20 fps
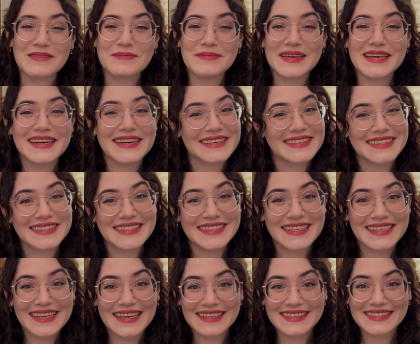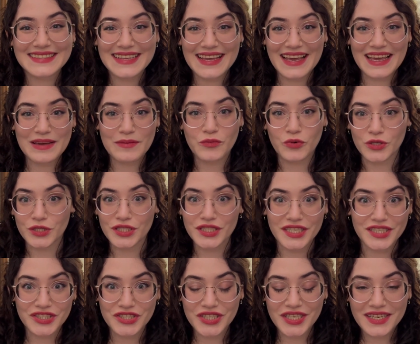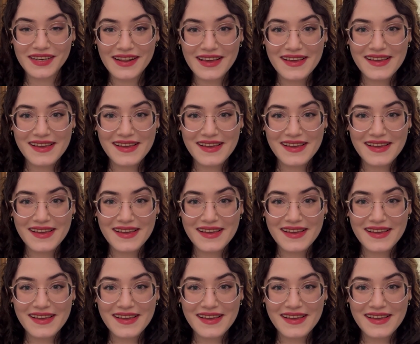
because she is a mortician.